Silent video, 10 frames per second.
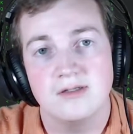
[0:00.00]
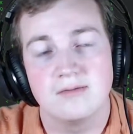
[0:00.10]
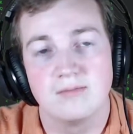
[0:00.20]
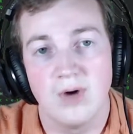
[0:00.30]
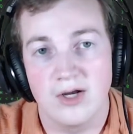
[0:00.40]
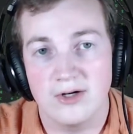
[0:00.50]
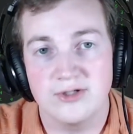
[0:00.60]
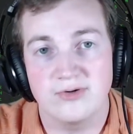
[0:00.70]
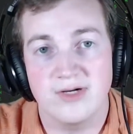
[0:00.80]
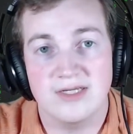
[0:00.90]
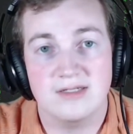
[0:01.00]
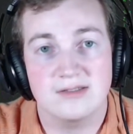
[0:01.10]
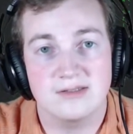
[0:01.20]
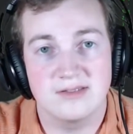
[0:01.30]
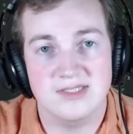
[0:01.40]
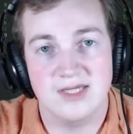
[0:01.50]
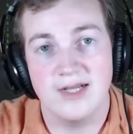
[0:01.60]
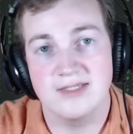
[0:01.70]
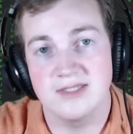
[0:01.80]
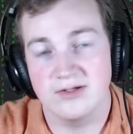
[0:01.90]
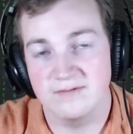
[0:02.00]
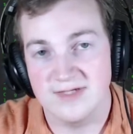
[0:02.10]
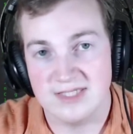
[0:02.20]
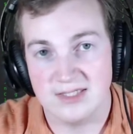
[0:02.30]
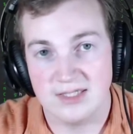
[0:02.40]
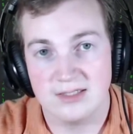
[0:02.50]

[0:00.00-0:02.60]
monitoring the sites that you're visiting